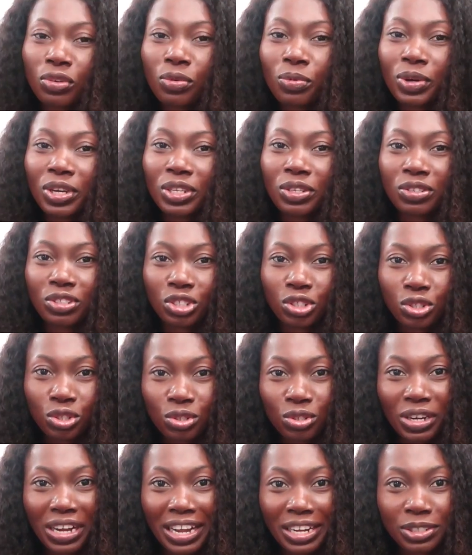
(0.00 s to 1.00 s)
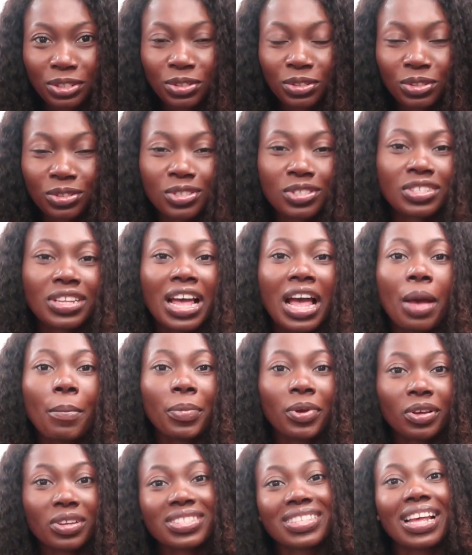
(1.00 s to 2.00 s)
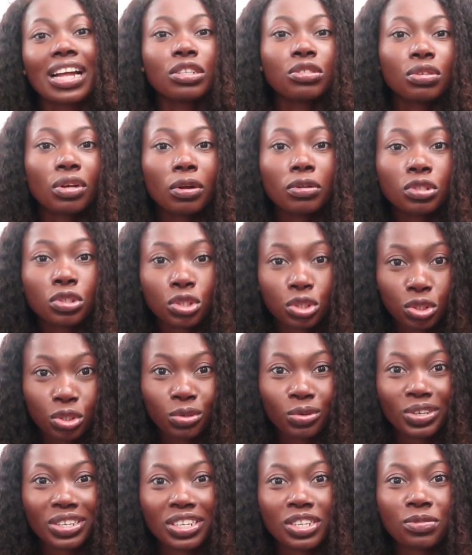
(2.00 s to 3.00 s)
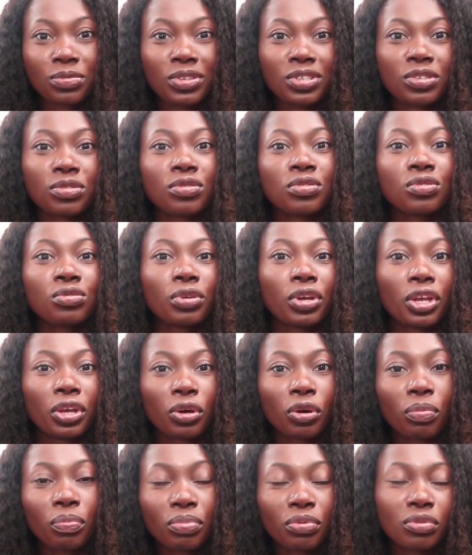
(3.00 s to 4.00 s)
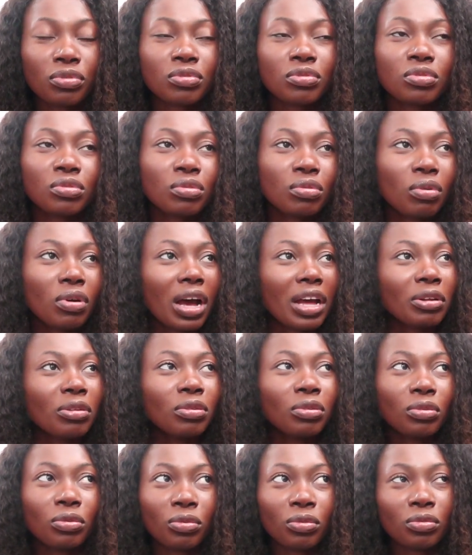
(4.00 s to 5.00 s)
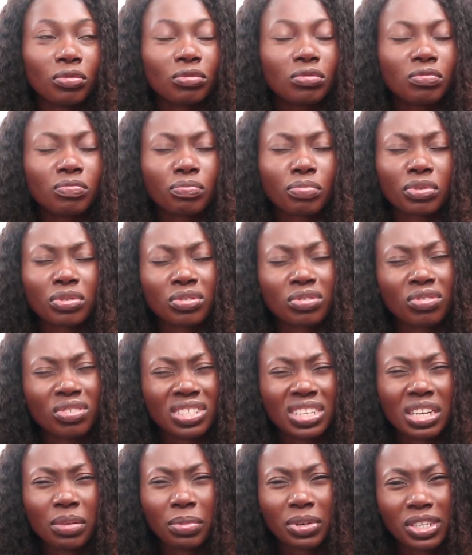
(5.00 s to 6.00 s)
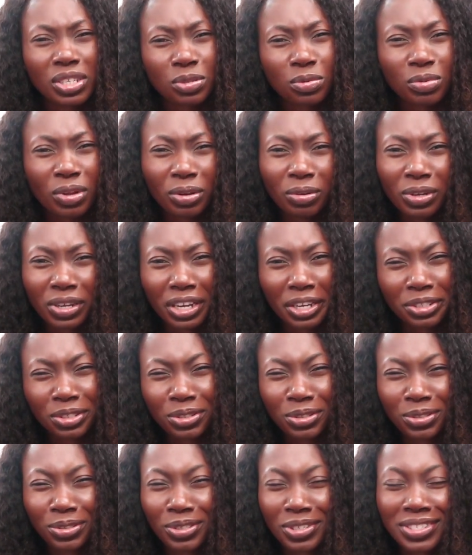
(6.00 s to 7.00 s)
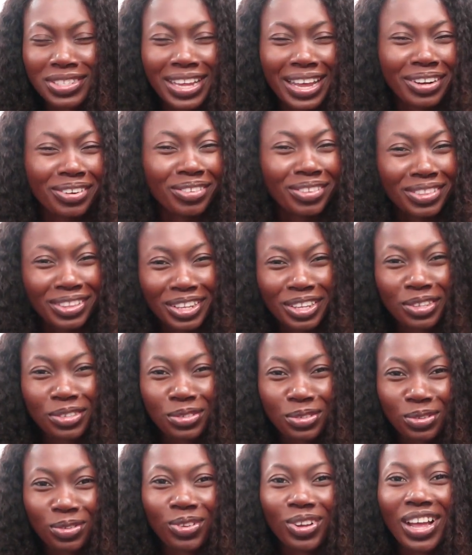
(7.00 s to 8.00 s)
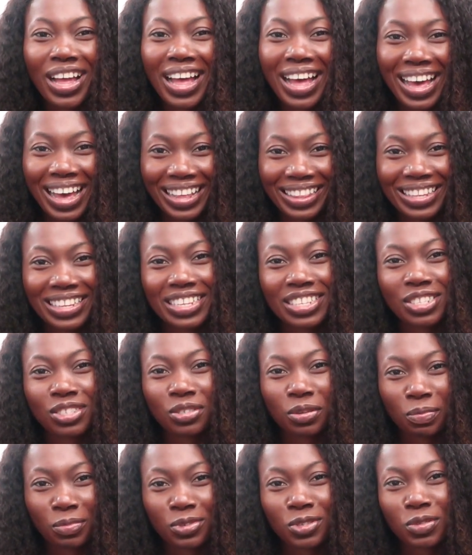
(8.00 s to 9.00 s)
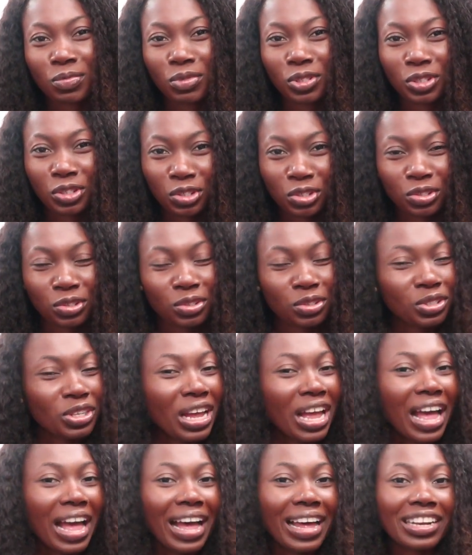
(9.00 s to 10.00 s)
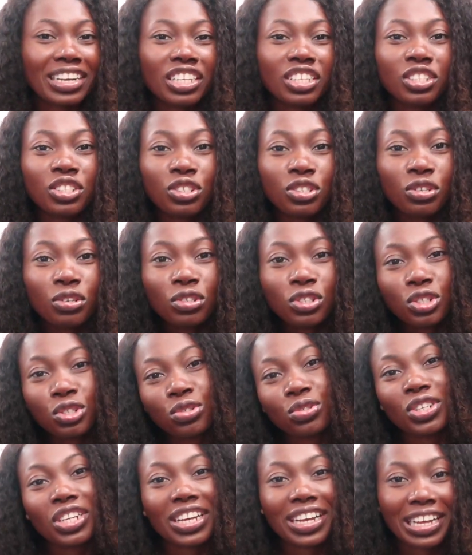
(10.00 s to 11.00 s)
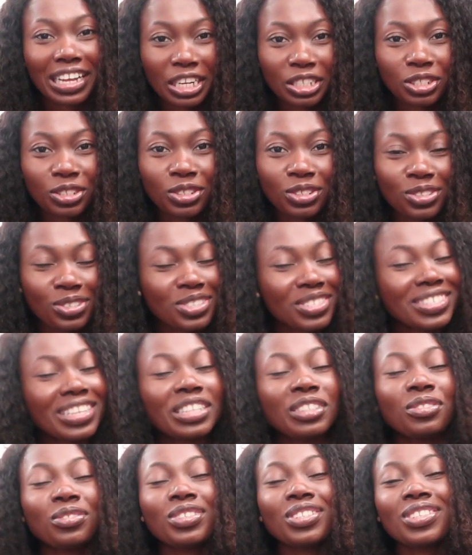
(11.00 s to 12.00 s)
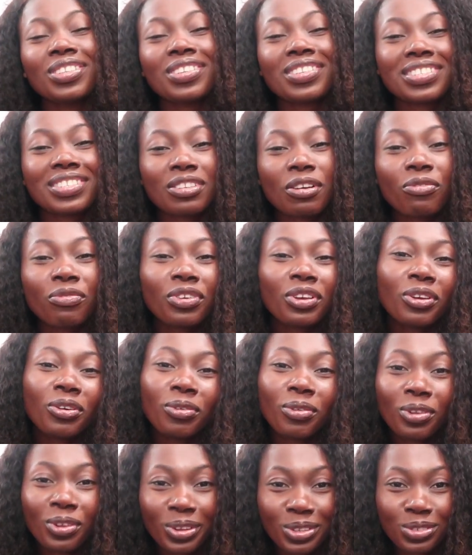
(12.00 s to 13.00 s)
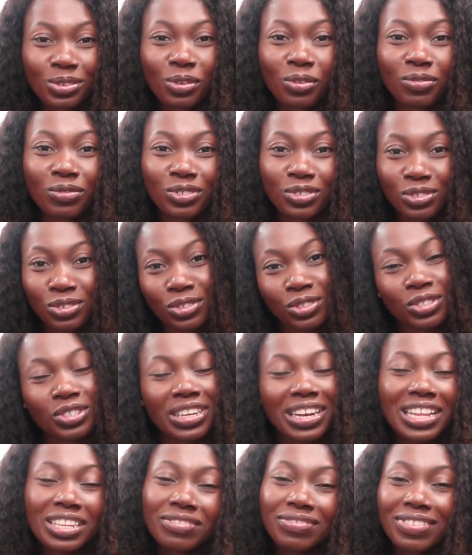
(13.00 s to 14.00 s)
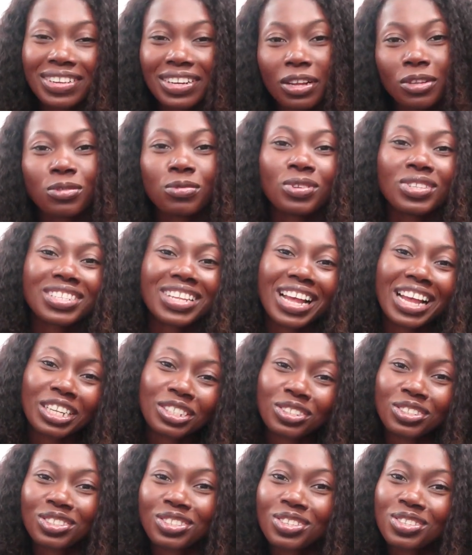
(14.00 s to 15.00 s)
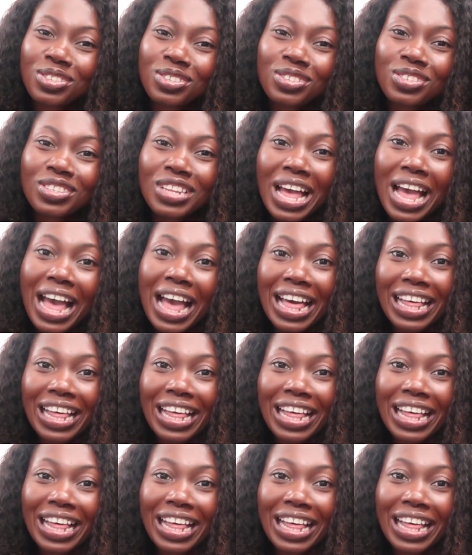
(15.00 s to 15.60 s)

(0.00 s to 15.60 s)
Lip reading: you when you chew cashew nuts? Because the actual chewing is what is going to help you. So I don't know, but does anybody swallow cashew nuts? I don't think so. I think it's supposed to be chewed. And in you chewing cashew nuts, you're doing yourself a whole lot of good. Let's find out what cashew nuts